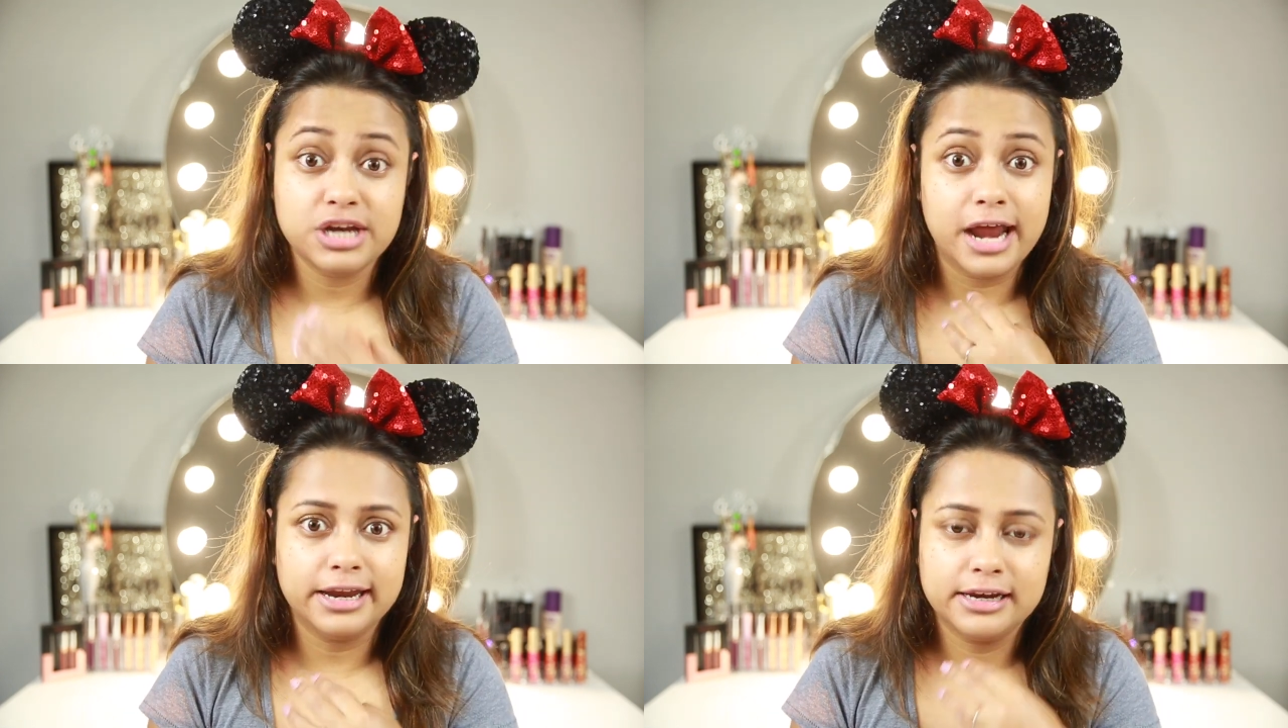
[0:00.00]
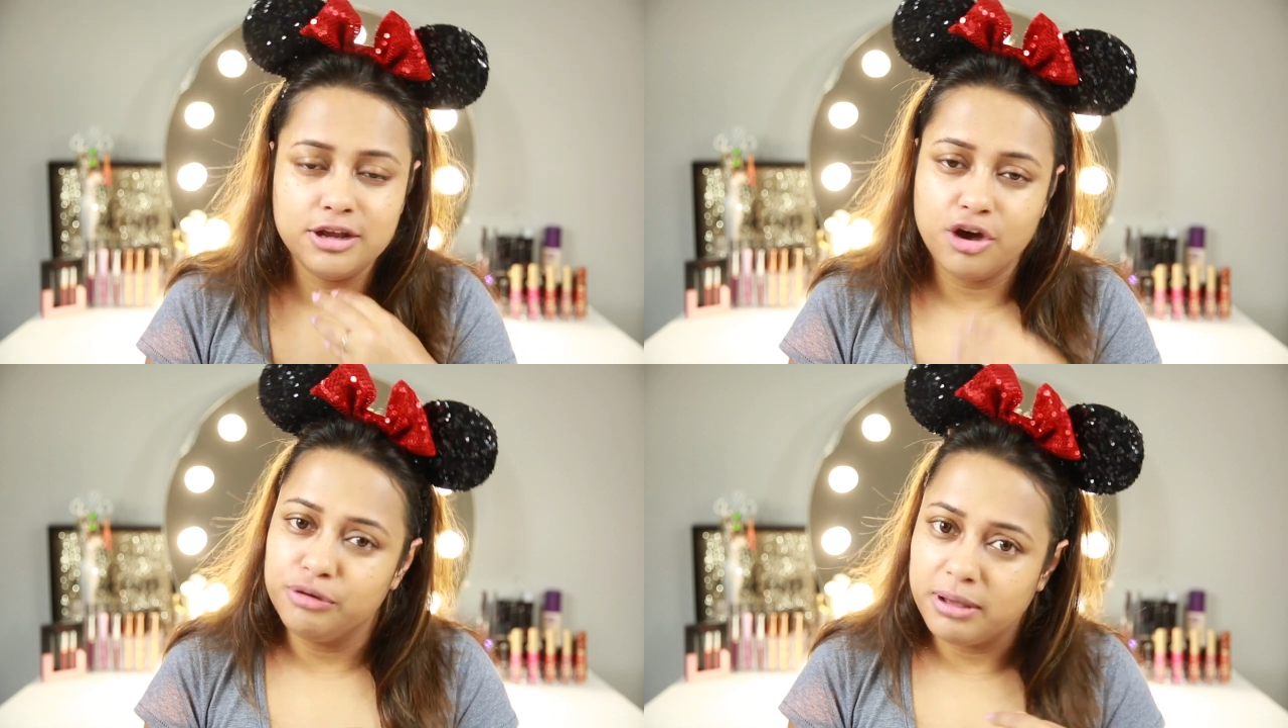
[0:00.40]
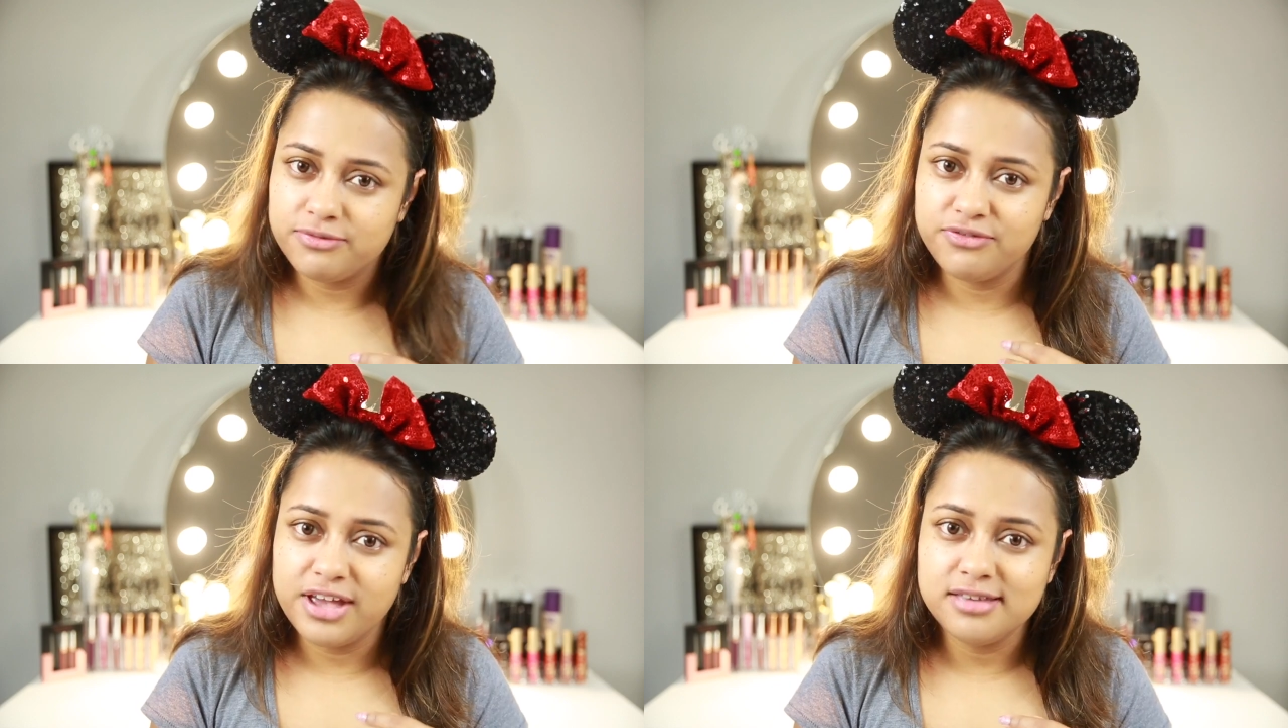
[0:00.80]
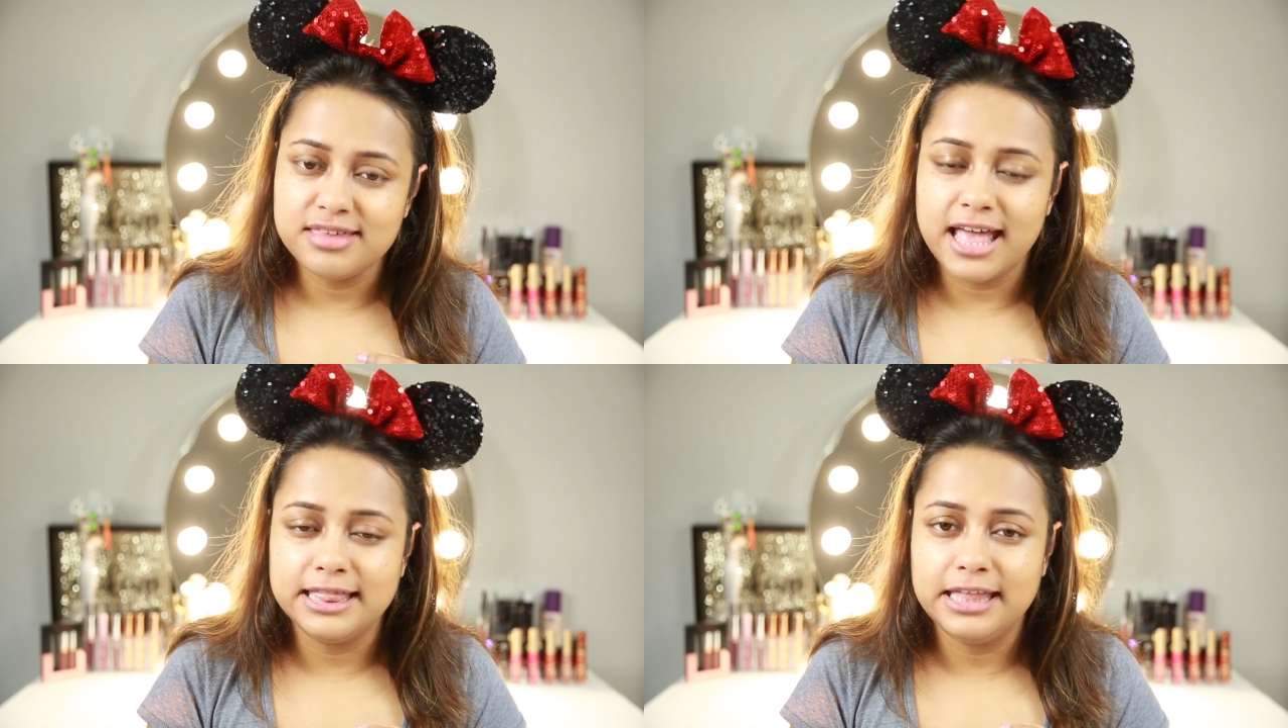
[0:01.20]
directly on my face
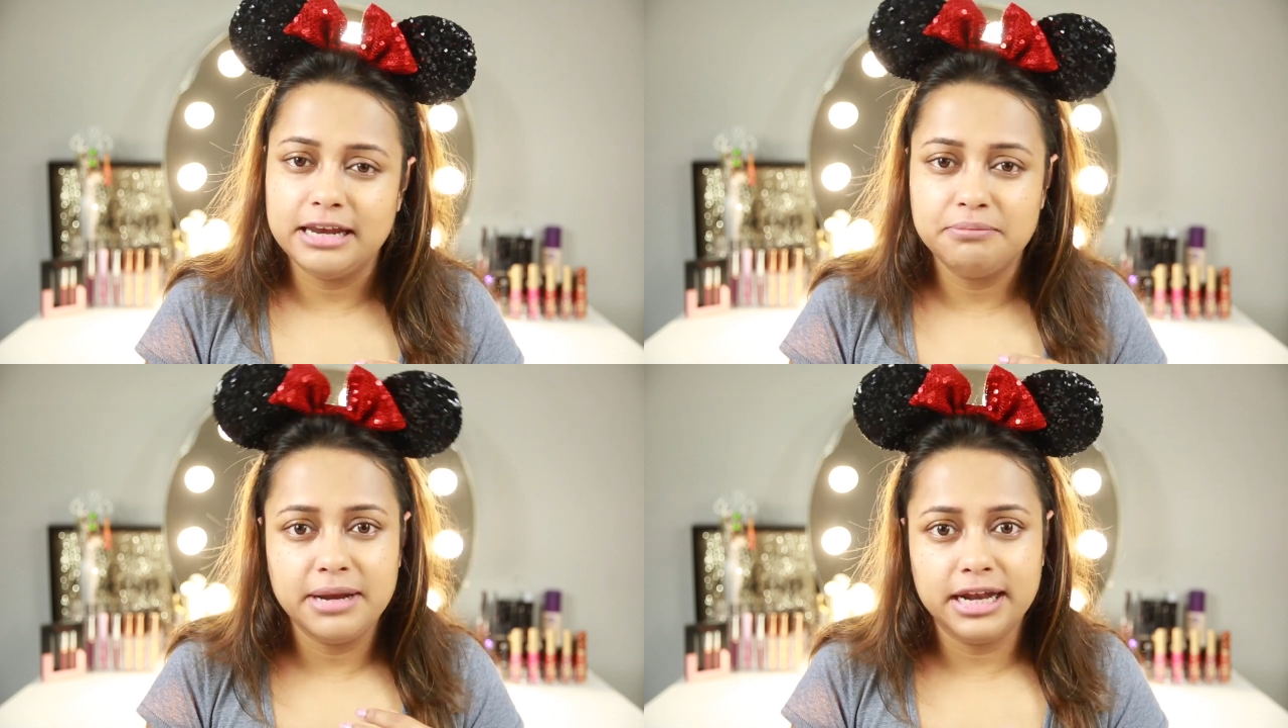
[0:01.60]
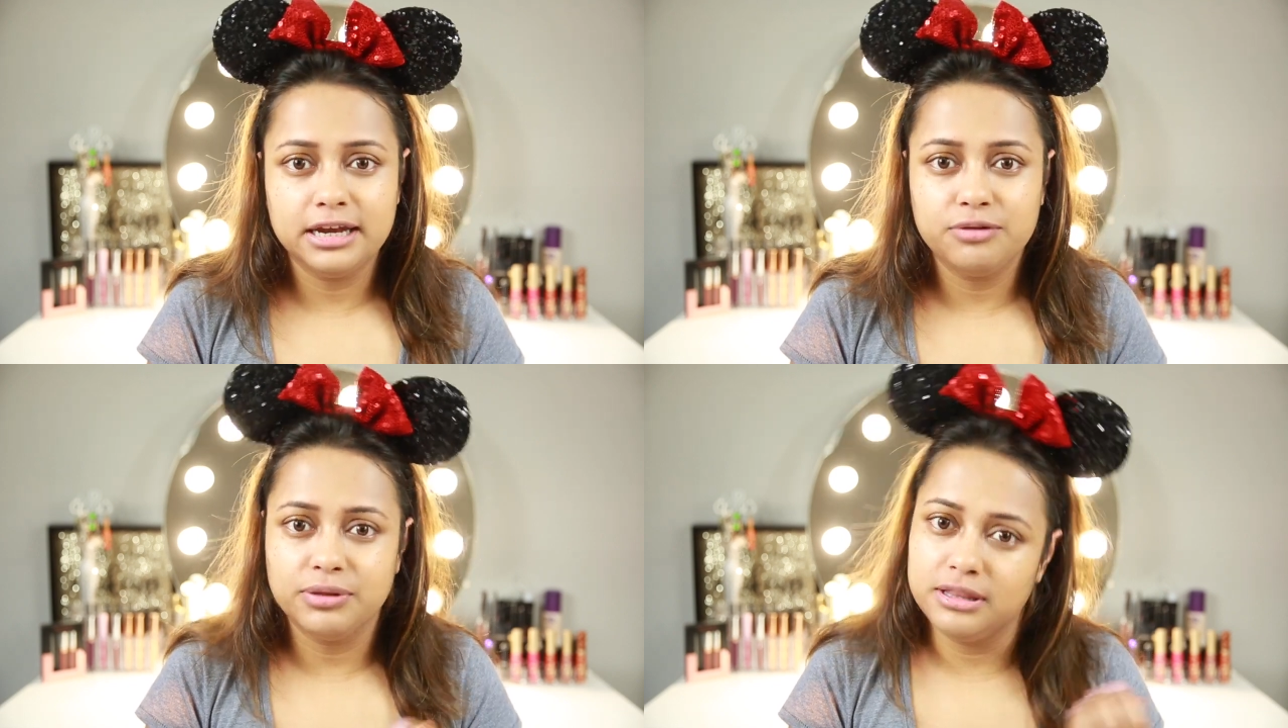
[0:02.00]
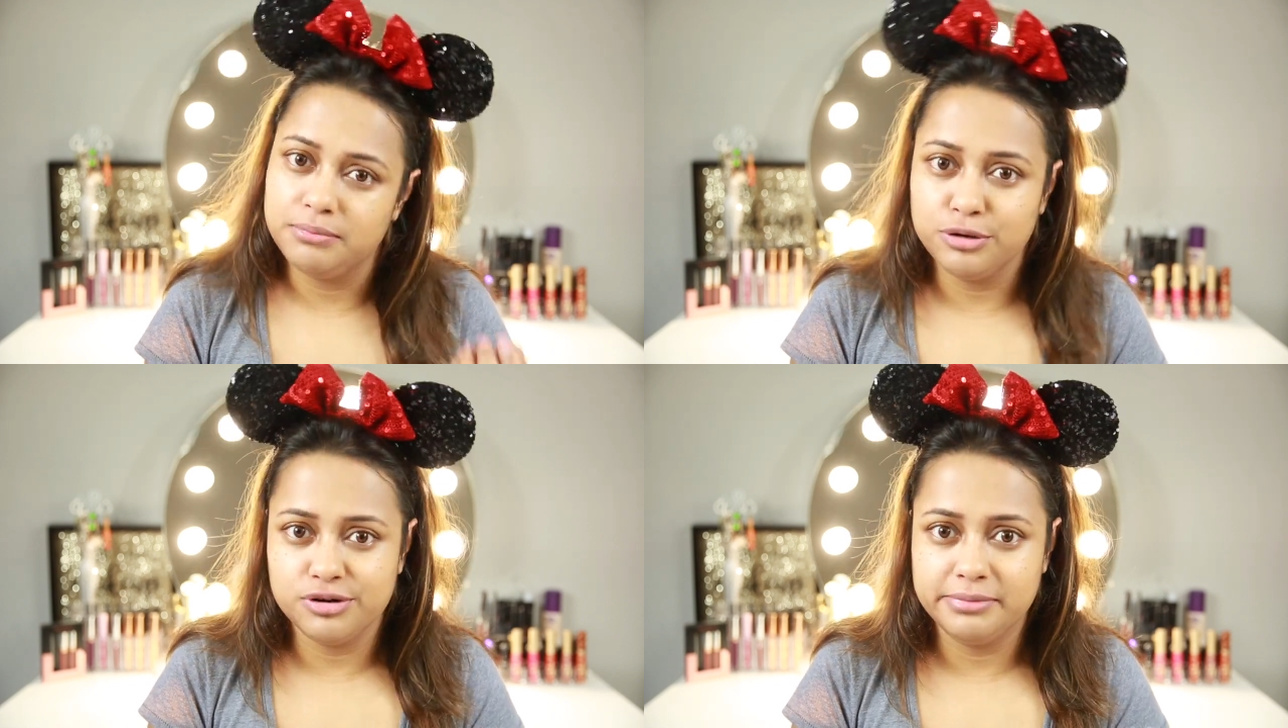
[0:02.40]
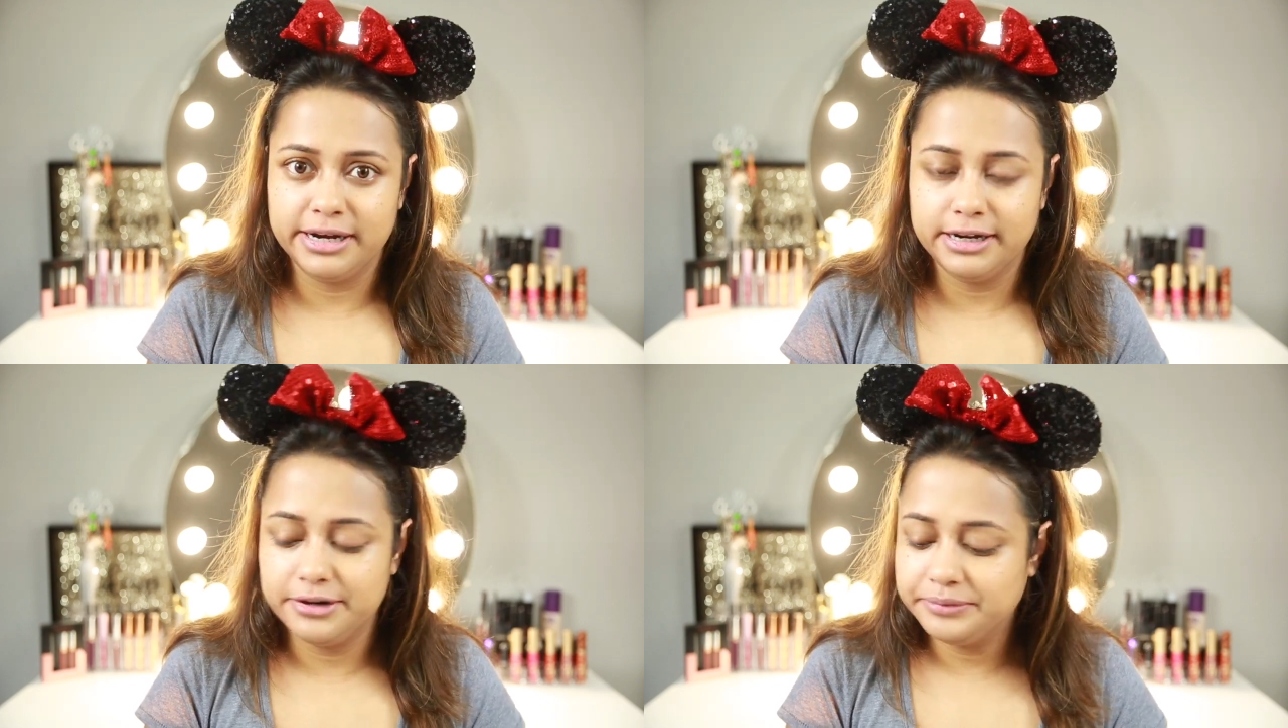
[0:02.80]
and then blend it with the beauty
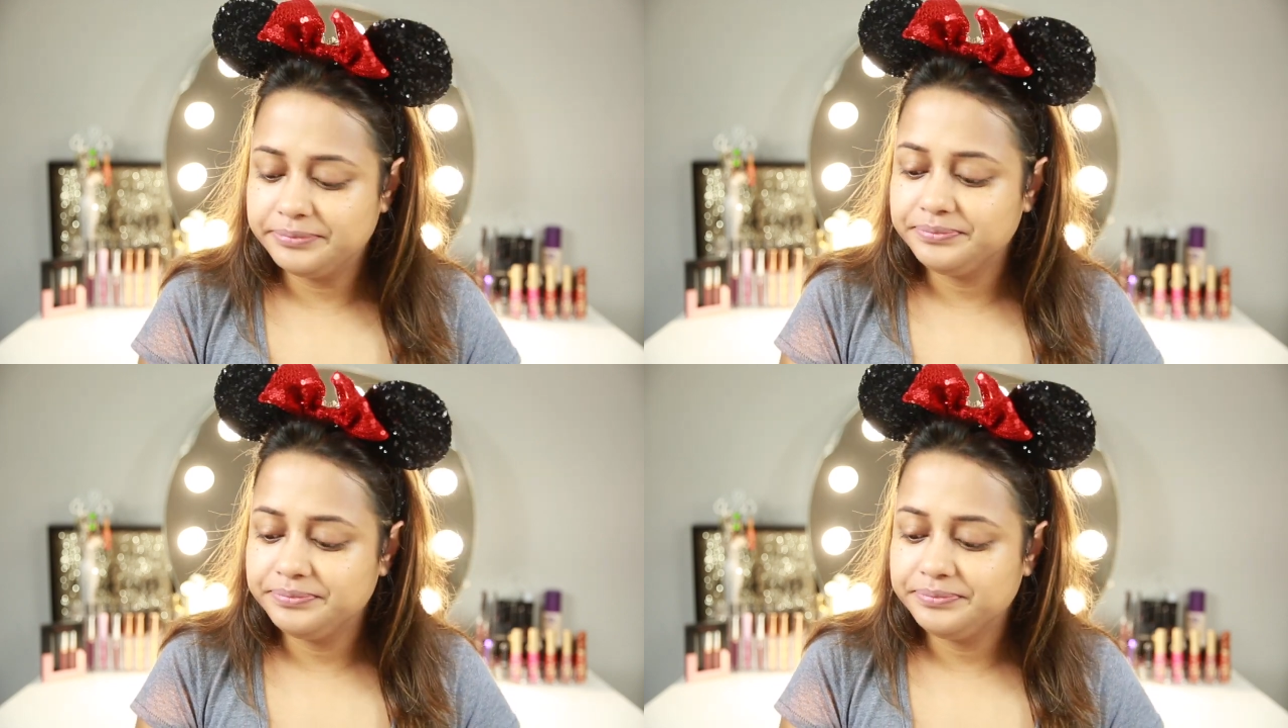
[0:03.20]
blender.